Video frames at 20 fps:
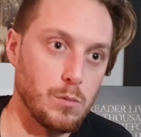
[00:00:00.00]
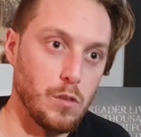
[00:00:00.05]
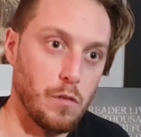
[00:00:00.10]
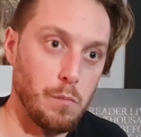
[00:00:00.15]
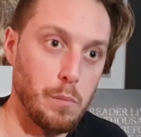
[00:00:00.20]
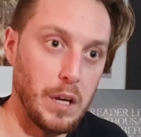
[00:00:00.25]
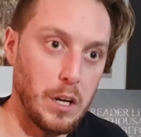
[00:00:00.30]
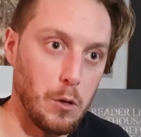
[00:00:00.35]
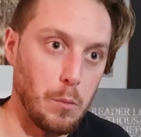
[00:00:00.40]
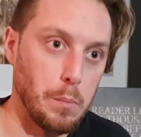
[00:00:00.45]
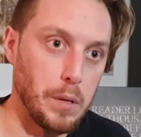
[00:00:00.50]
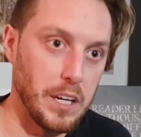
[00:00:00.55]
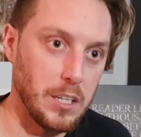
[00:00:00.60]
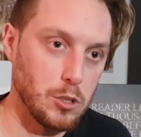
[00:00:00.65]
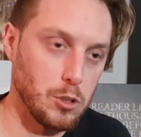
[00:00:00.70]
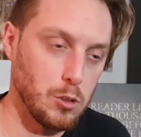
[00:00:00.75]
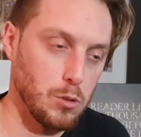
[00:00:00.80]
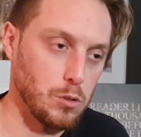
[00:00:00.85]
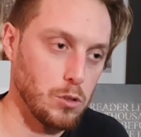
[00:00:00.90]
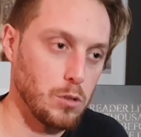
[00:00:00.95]
of bigger
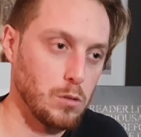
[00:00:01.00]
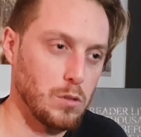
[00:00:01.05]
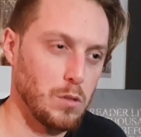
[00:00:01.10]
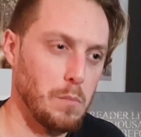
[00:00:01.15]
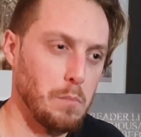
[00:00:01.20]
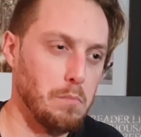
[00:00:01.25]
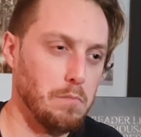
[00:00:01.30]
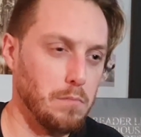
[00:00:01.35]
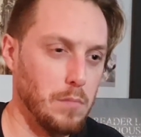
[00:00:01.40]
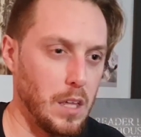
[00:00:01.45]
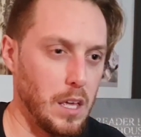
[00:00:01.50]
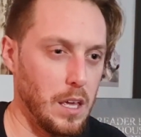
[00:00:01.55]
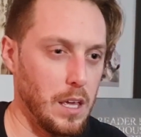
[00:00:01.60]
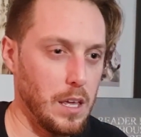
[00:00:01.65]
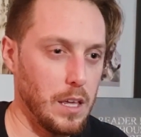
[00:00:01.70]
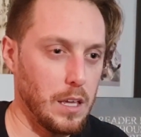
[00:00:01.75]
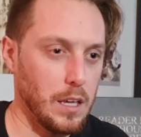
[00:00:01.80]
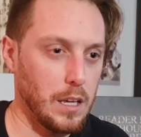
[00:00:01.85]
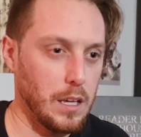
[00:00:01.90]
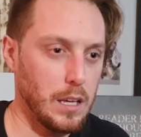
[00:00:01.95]
picture, in terms of
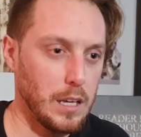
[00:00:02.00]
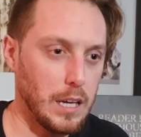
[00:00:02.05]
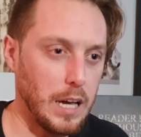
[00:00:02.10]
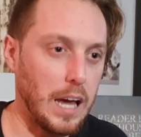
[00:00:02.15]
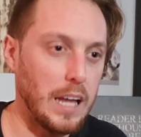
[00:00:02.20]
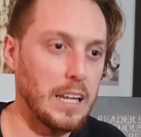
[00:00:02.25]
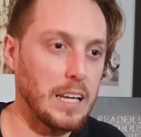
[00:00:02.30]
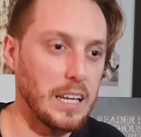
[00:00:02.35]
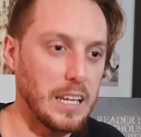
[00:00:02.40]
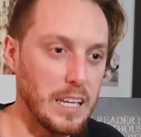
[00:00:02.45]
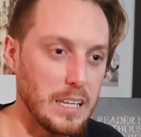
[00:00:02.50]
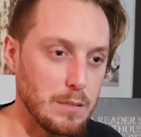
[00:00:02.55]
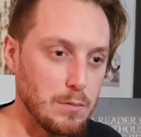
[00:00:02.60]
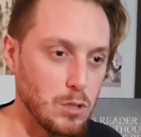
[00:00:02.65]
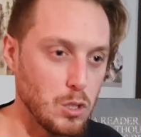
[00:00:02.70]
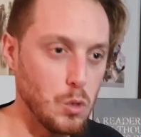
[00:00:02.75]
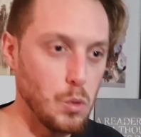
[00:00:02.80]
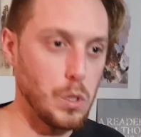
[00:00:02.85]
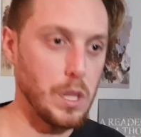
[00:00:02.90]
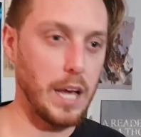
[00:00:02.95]
kind of gives
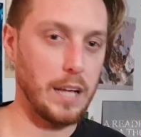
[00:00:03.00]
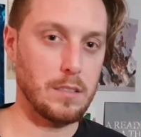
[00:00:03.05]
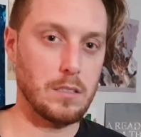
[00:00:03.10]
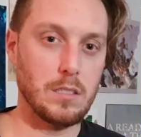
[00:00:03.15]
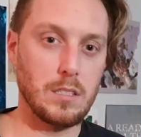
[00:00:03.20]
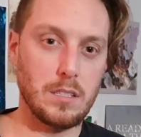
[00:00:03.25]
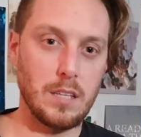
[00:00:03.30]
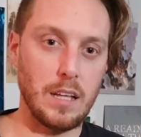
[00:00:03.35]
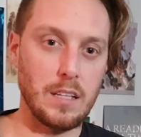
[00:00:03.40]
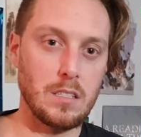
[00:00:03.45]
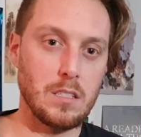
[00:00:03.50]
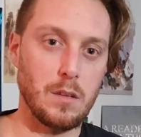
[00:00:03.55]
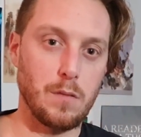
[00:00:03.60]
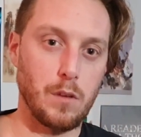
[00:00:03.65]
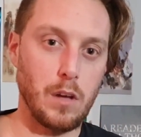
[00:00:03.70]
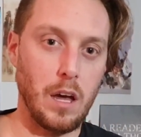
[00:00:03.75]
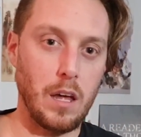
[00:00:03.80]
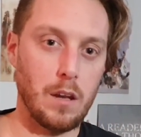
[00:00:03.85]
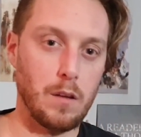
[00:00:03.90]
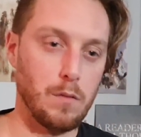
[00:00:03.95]
you that sense of
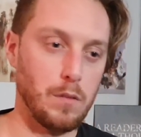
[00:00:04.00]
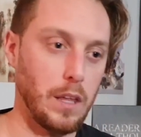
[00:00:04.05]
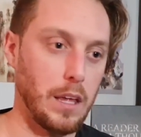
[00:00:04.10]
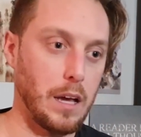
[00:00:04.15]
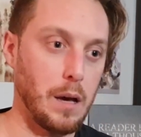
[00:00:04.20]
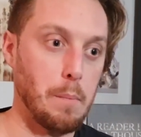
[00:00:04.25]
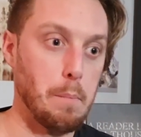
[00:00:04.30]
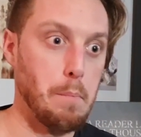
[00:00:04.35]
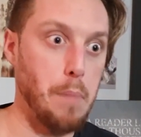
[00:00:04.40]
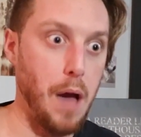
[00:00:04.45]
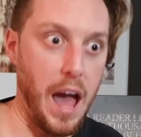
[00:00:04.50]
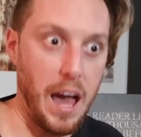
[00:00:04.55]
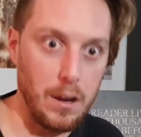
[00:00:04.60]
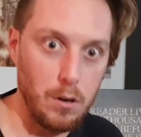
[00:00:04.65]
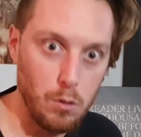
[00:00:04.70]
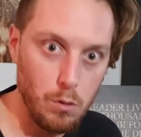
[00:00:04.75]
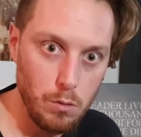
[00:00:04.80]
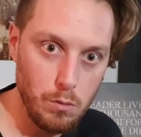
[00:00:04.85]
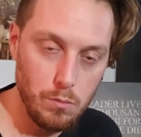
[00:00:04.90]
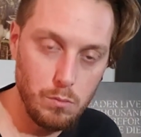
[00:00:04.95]
kind of like a
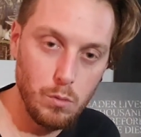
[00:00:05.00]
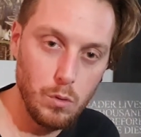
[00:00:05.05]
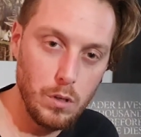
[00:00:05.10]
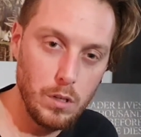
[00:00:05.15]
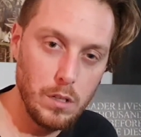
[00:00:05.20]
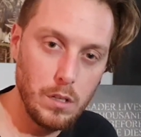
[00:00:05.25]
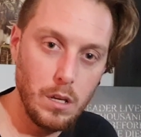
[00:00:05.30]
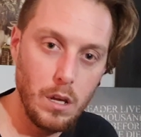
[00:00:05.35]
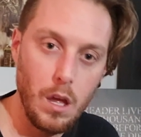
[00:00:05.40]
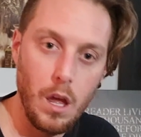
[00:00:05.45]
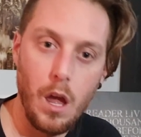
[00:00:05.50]
battle would,